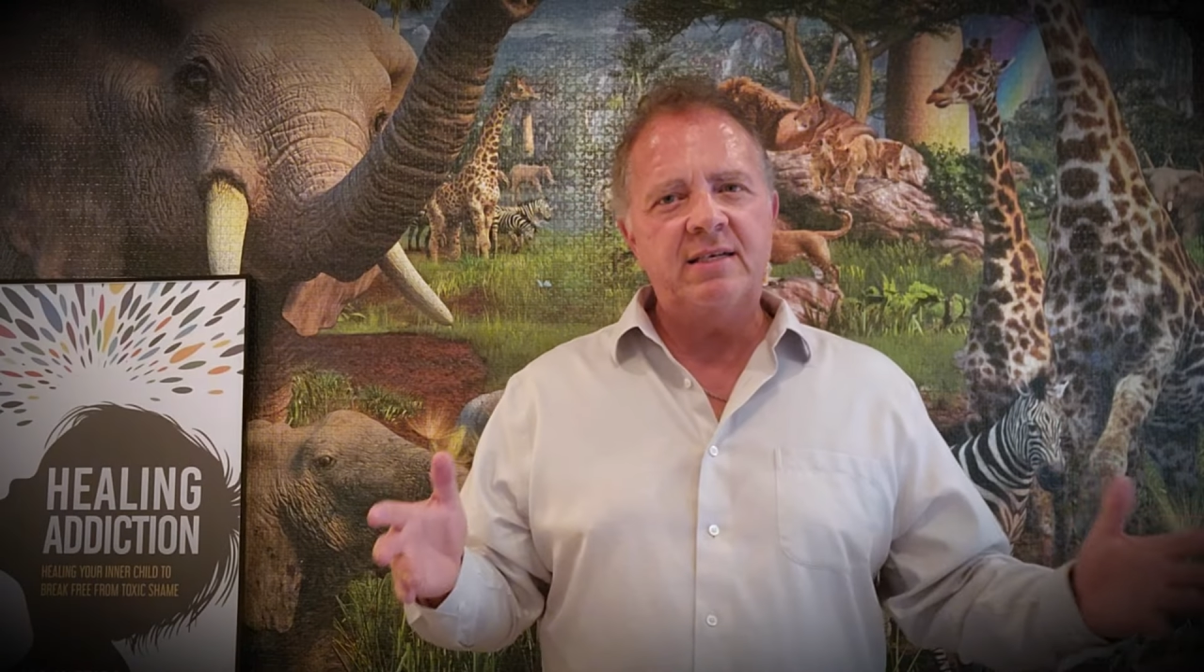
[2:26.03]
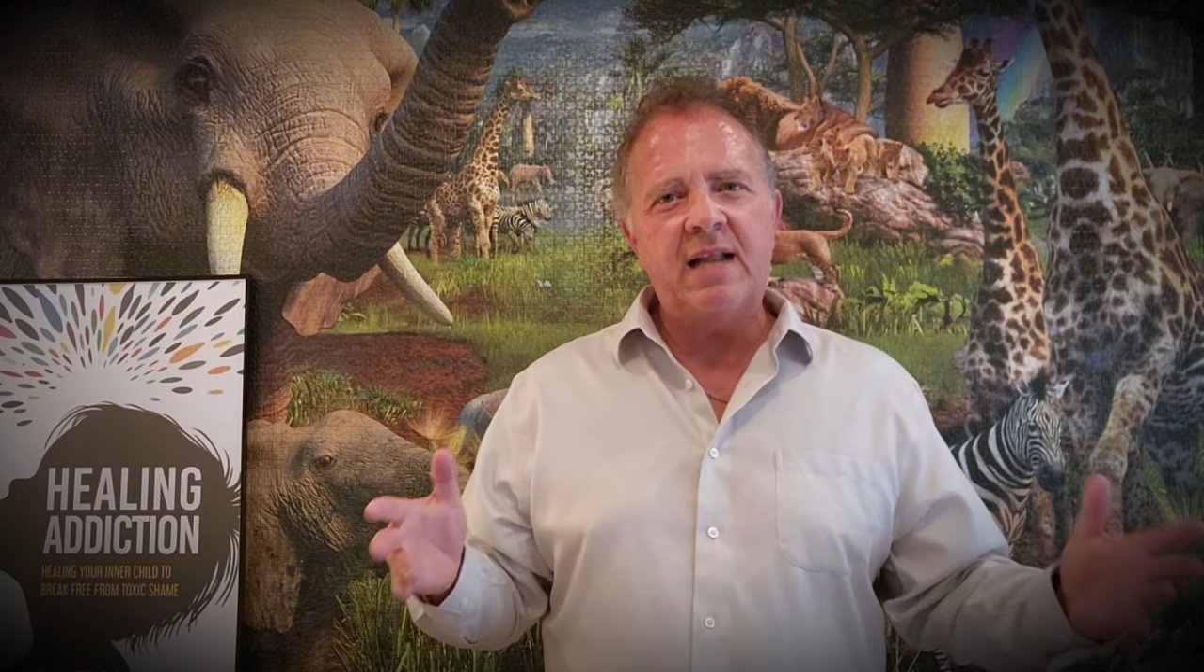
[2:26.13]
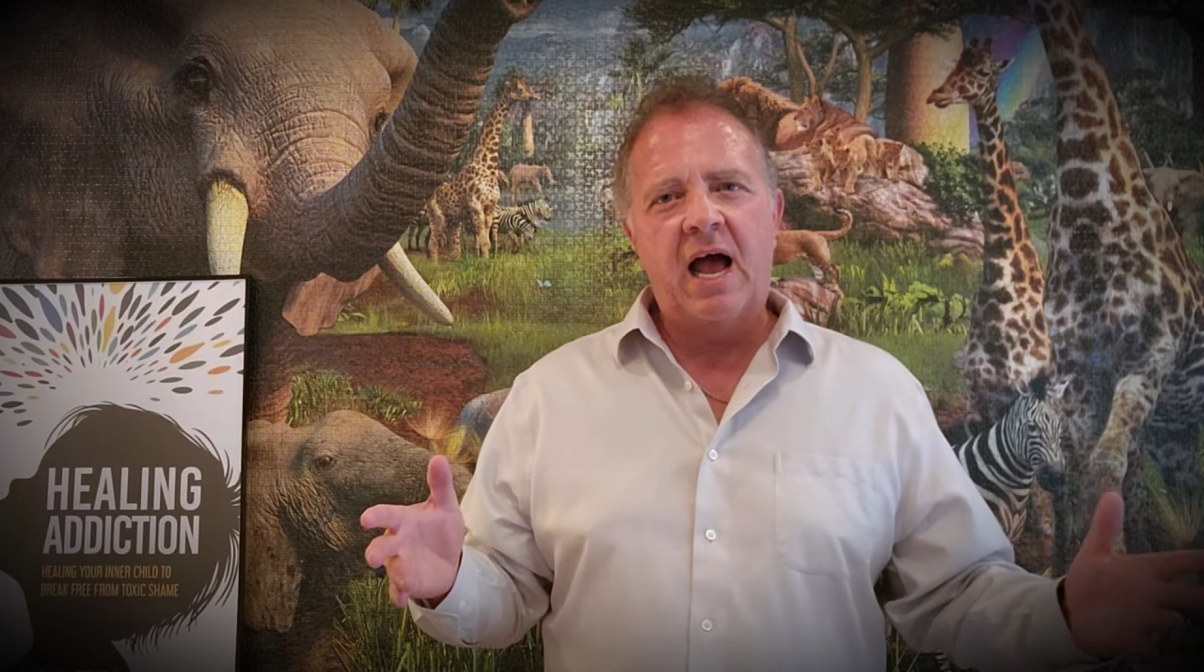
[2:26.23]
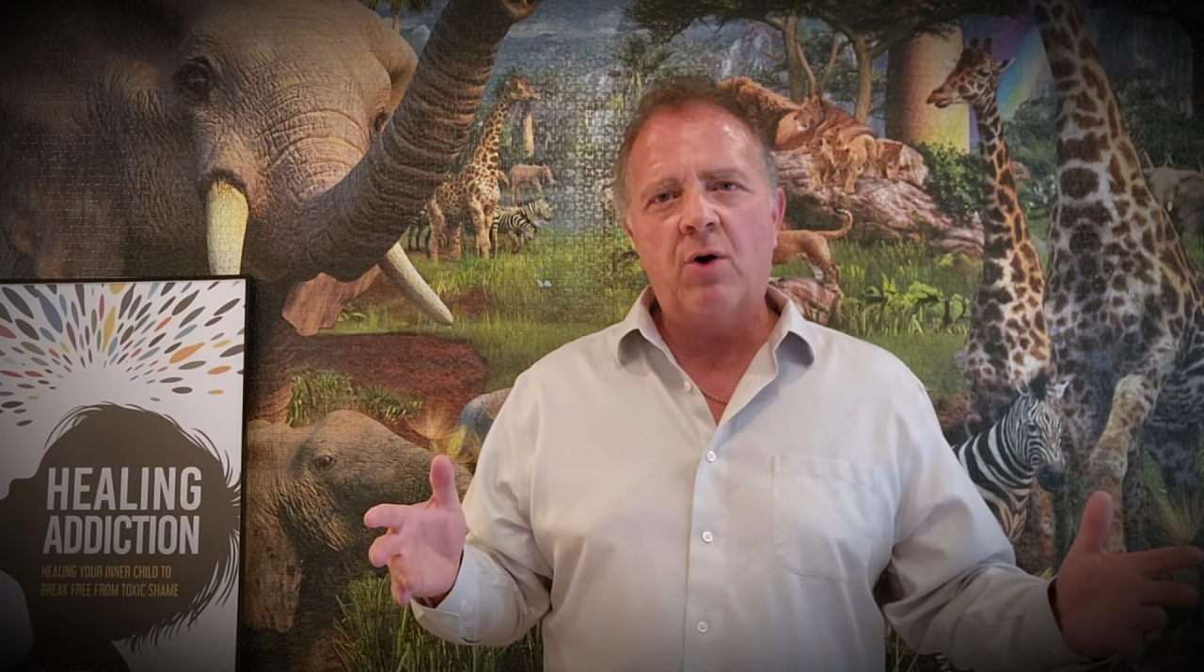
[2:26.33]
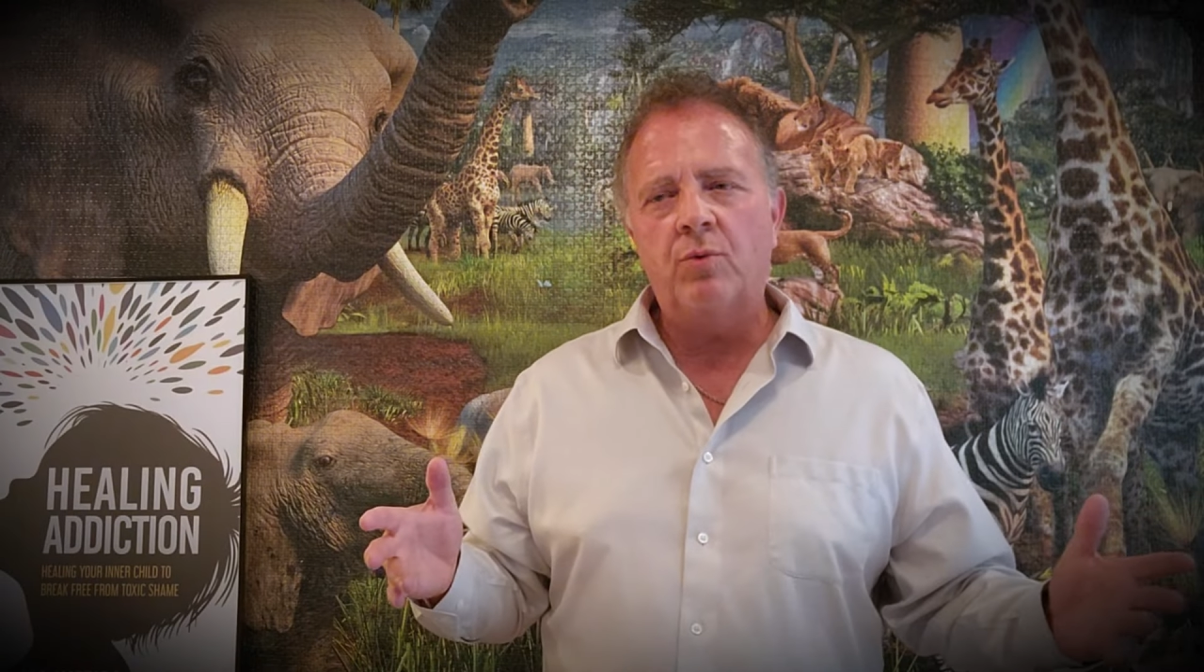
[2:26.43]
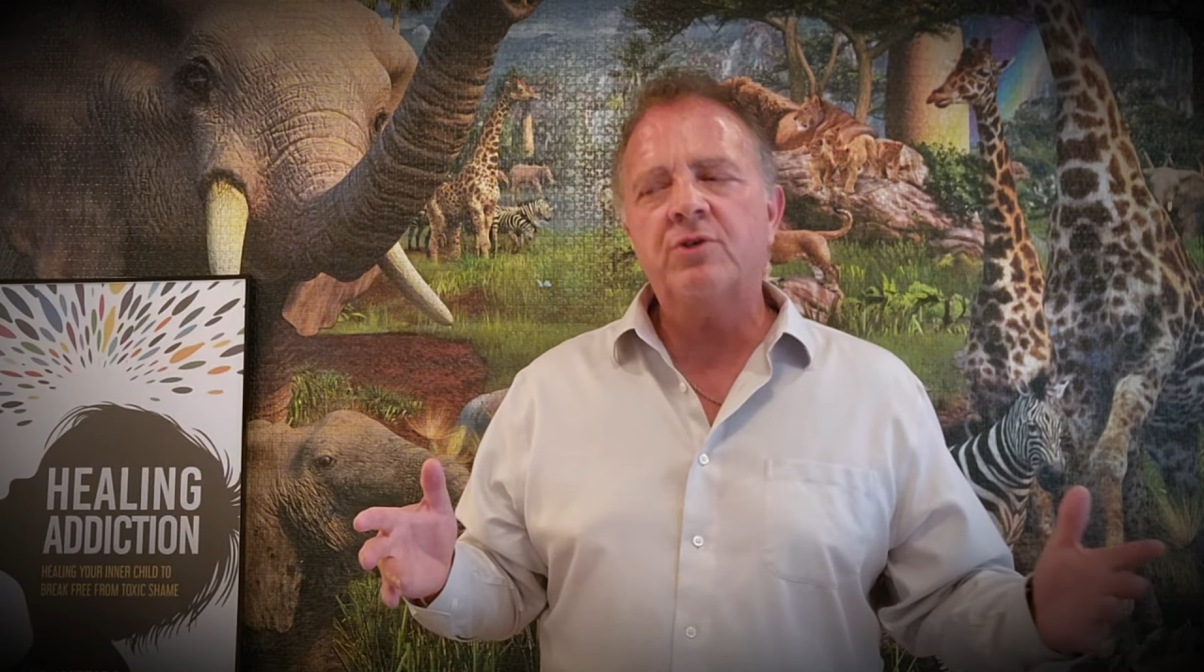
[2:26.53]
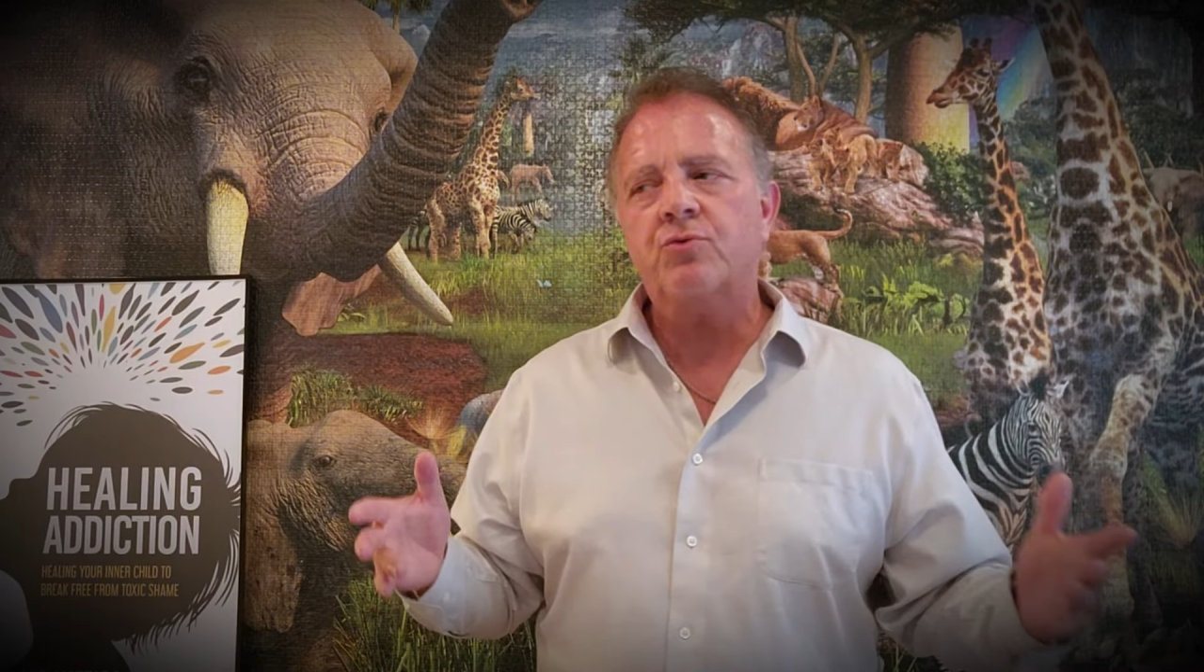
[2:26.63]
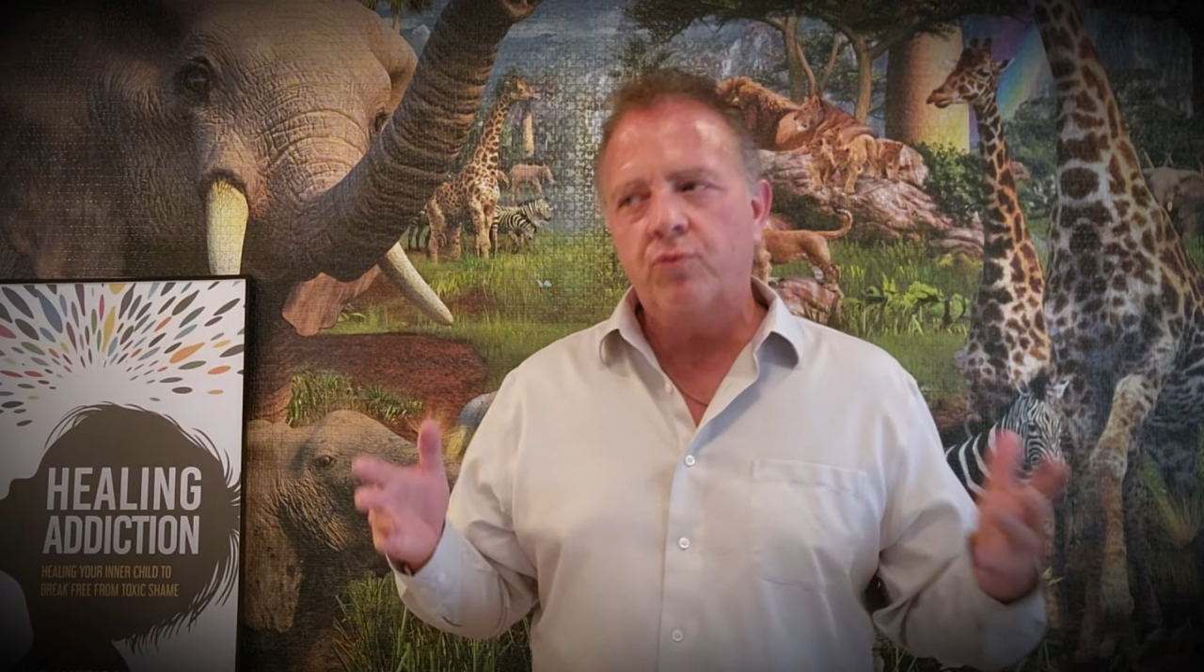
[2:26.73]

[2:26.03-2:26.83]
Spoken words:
now was